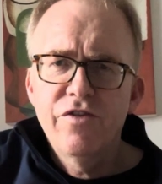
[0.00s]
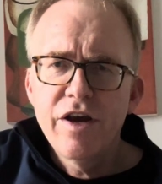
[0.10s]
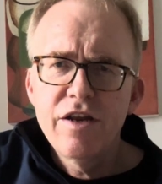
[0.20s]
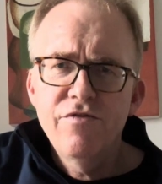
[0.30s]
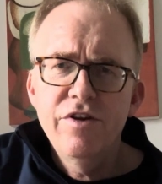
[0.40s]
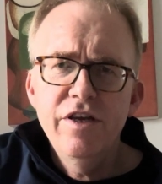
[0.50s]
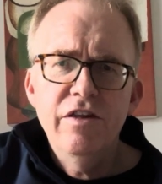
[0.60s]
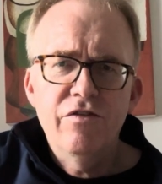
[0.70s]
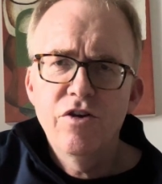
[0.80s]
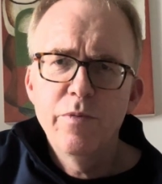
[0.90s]
down if you need
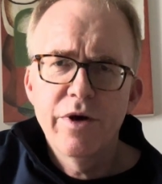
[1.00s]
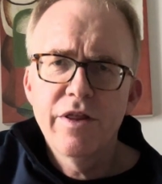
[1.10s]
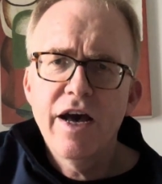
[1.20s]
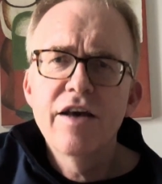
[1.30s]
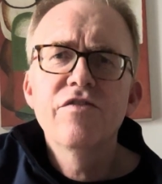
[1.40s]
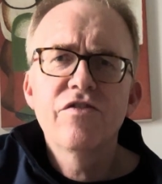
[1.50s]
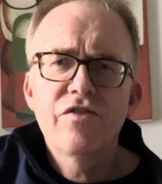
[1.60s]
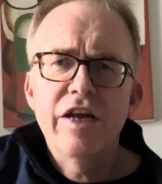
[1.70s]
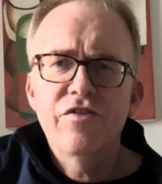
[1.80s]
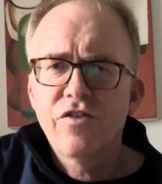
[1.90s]
to, but that is
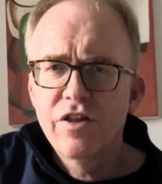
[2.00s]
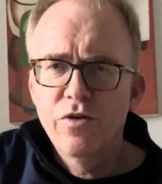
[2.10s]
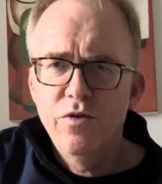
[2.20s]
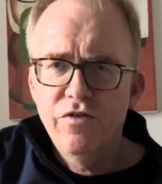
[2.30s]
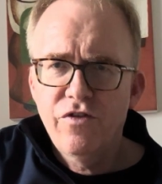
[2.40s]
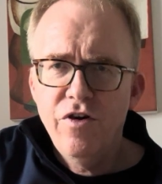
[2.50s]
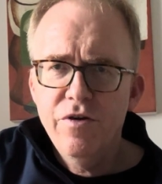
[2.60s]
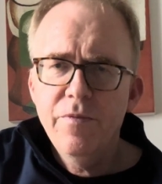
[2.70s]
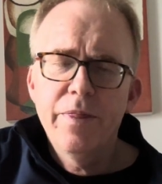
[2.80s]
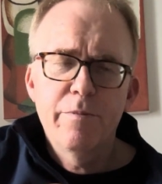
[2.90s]
essentially the whole
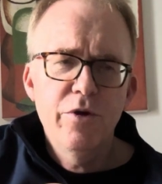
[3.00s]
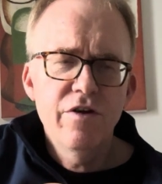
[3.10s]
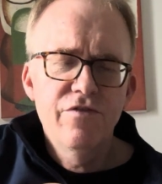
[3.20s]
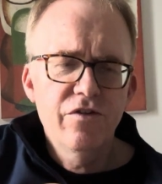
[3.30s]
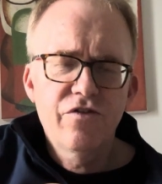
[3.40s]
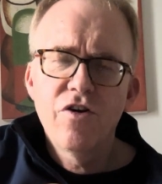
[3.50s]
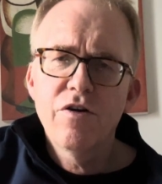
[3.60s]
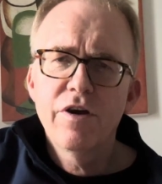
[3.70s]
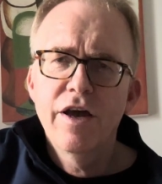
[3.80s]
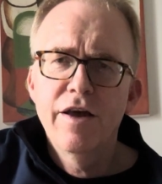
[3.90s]
song. Beautiful
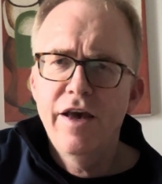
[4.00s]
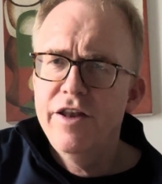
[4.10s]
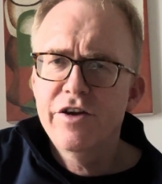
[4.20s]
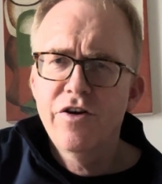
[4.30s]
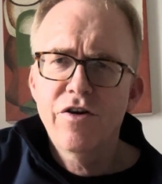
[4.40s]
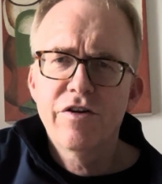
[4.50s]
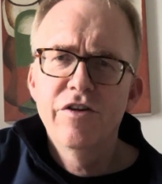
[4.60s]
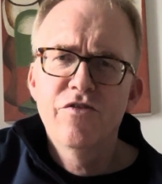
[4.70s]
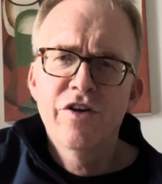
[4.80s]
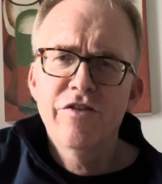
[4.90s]
song. Eddie Cochran
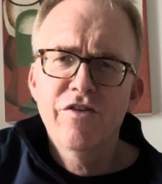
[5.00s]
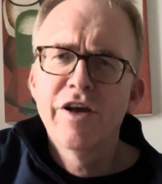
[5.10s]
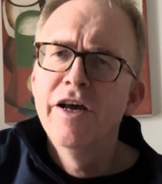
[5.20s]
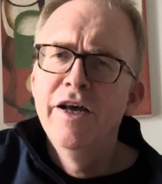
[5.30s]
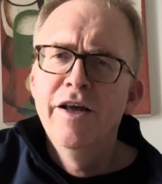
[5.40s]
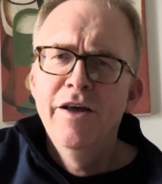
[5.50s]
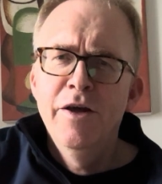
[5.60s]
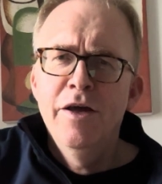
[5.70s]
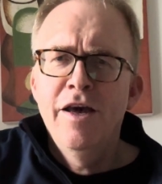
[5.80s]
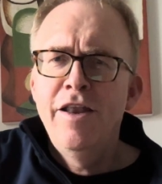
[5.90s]
sings it
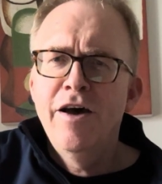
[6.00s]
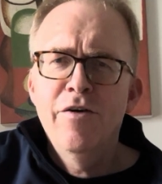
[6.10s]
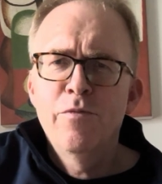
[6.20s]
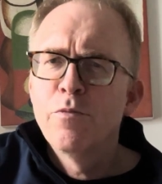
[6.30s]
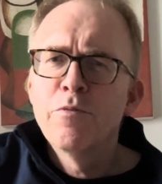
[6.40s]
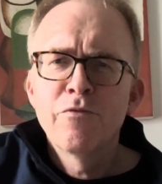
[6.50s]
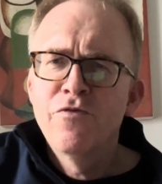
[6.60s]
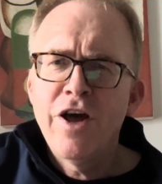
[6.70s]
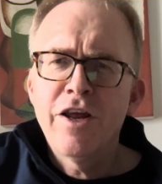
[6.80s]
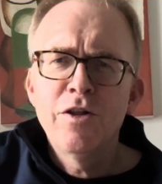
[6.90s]
in a
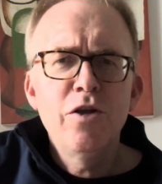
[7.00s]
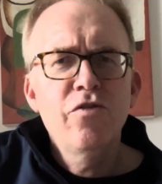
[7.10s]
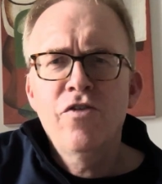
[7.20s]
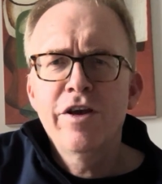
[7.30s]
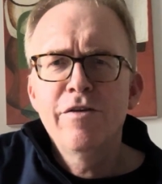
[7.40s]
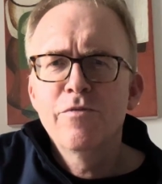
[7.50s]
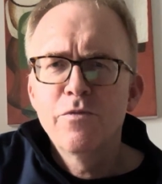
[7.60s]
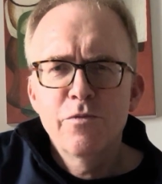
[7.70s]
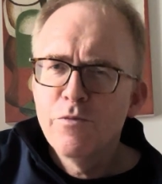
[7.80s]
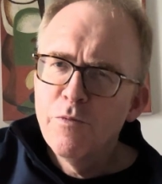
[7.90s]
very lilting,
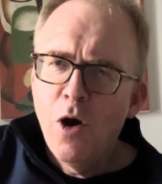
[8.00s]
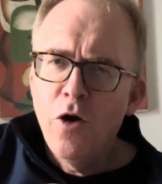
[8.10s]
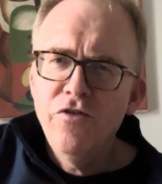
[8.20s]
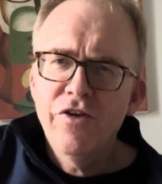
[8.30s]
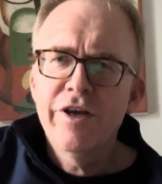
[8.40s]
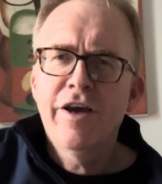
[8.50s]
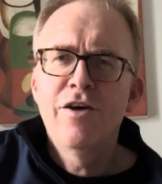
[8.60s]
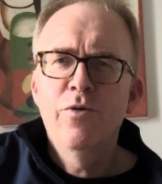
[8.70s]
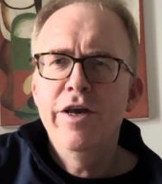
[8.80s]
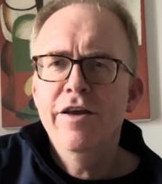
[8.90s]
haunting kind
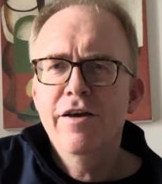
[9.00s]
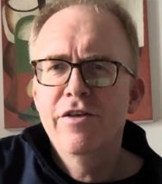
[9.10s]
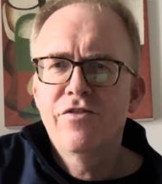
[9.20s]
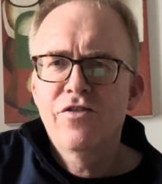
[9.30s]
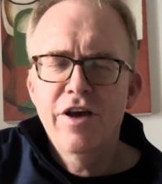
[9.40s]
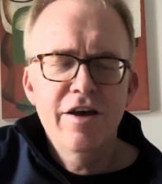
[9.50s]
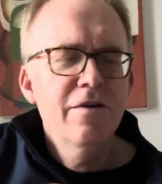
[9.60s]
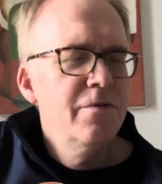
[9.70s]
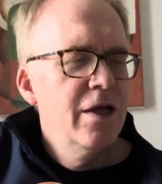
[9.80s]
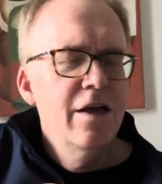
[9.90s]
of way. It's
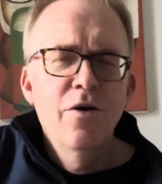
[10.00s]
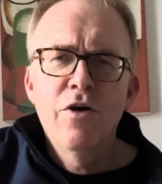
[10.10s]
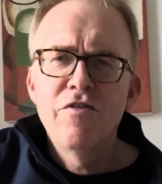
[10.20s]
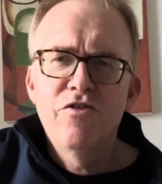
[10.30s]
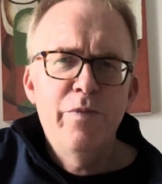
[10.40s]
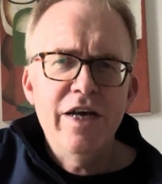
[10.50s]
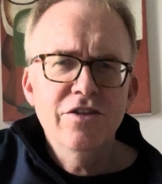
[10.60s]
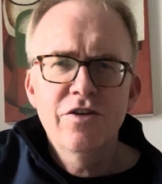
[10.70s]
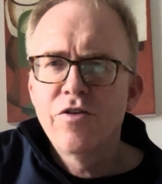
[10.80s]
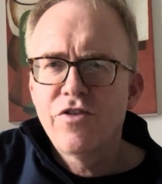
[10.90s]
one of his best
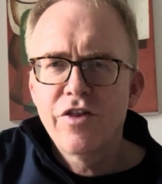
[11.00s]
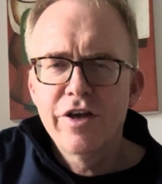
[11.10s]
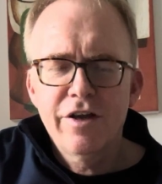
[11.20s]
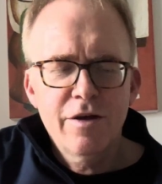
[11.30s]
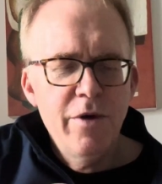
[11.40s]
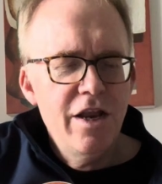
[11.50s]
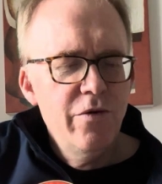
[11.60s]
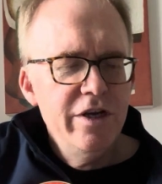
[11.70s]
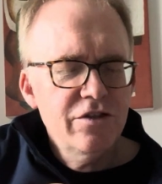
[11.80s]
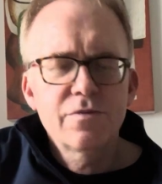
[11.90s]
songs, I think, in many
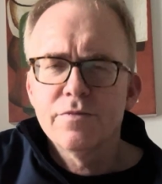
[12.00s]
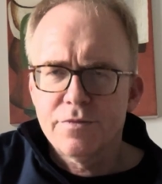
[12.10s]
ways.